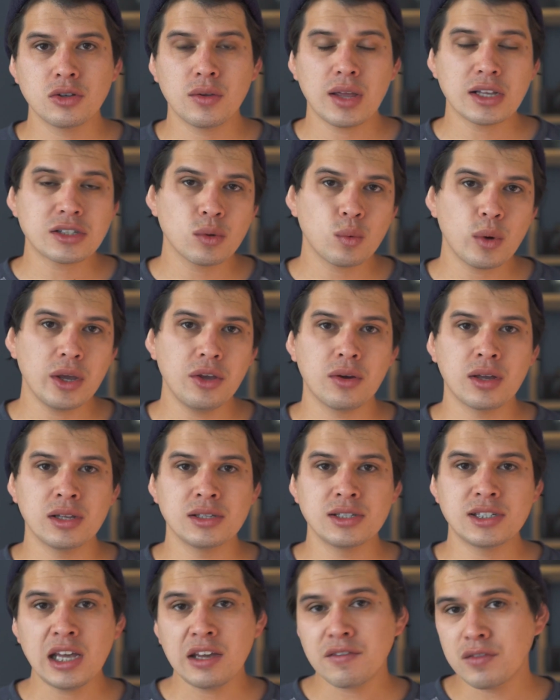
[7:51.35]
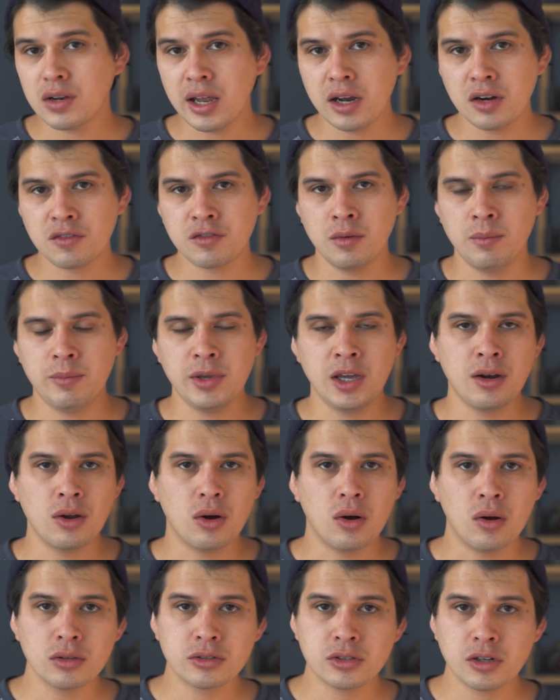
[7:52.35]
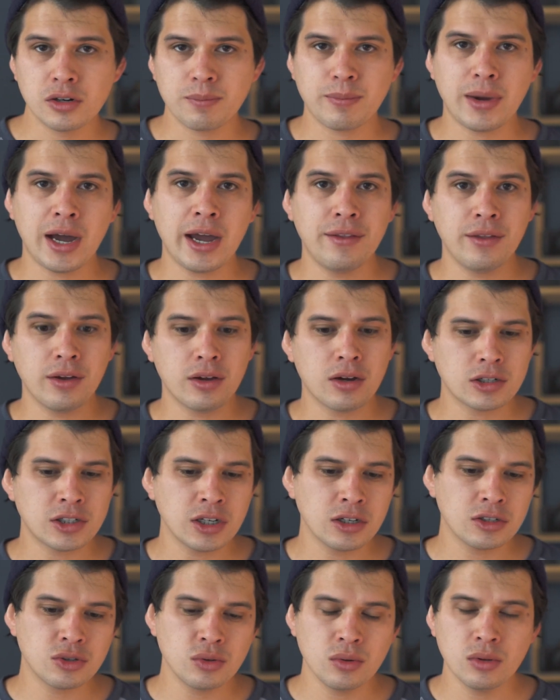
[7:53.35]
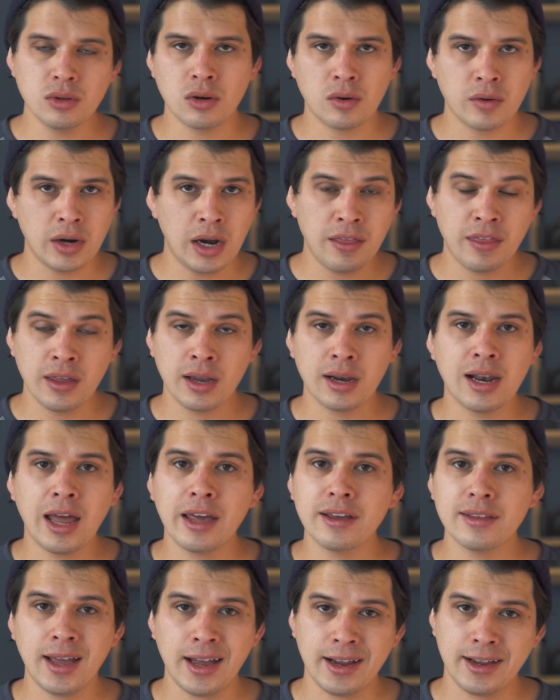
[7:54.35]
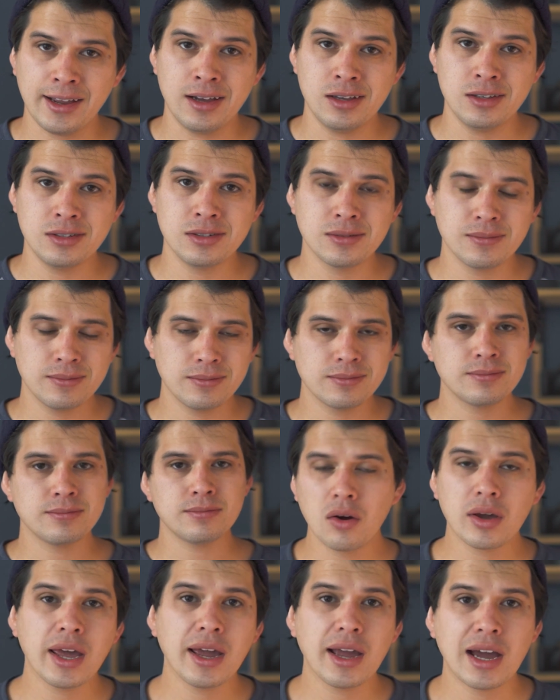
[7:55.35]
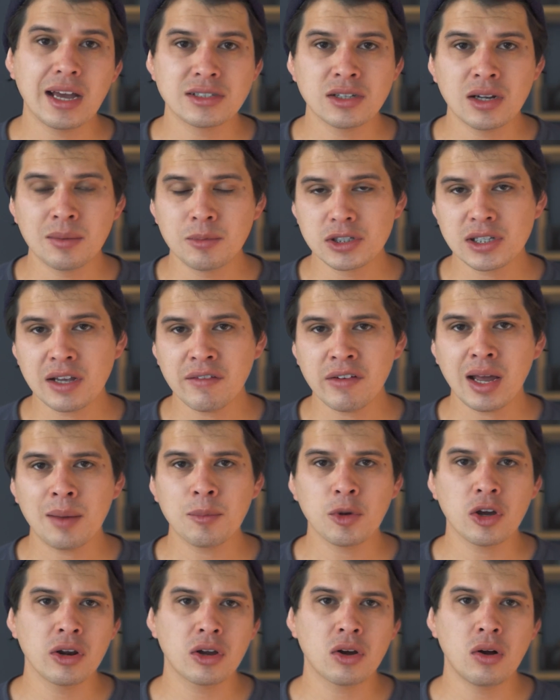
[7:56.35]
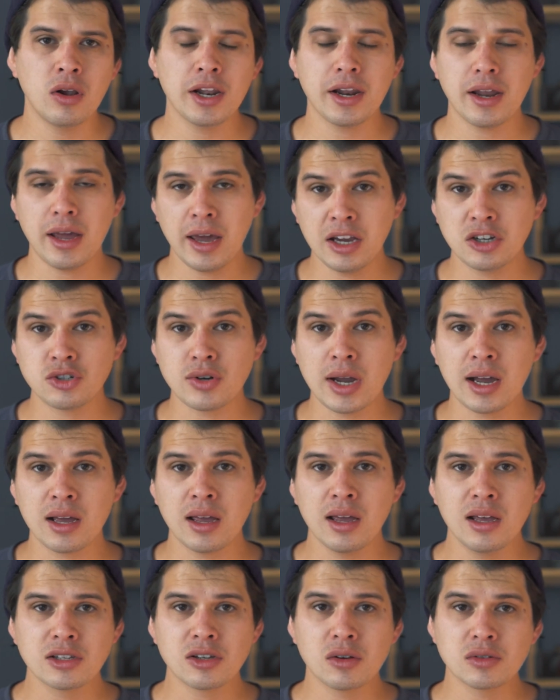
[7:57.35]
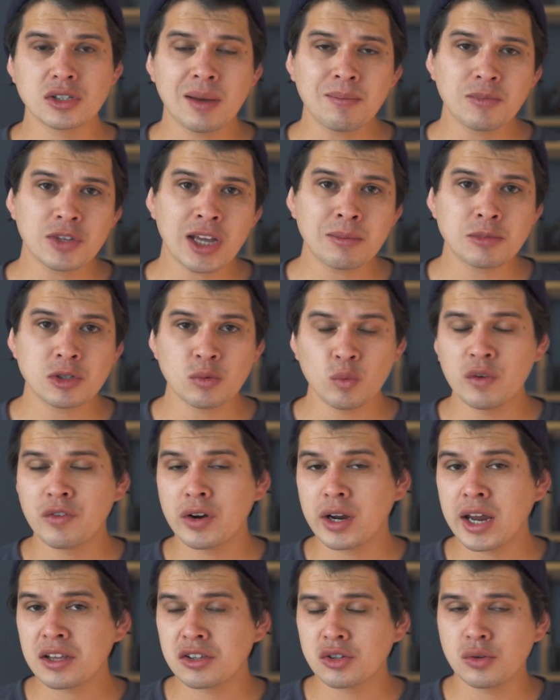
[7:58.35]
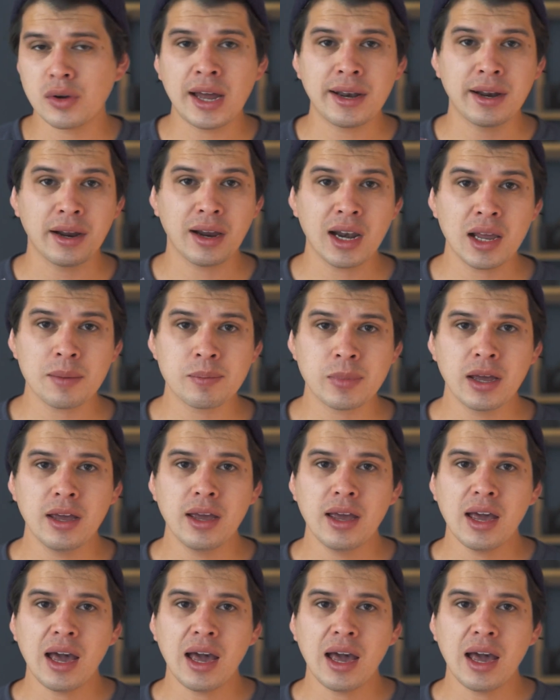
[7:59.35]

So that's a way you can save a layer from being altered by the cutting tool or anything like that, guys. Okay, guys, number seven, I'm gonna call it a track. So sometimes we forget to add a clip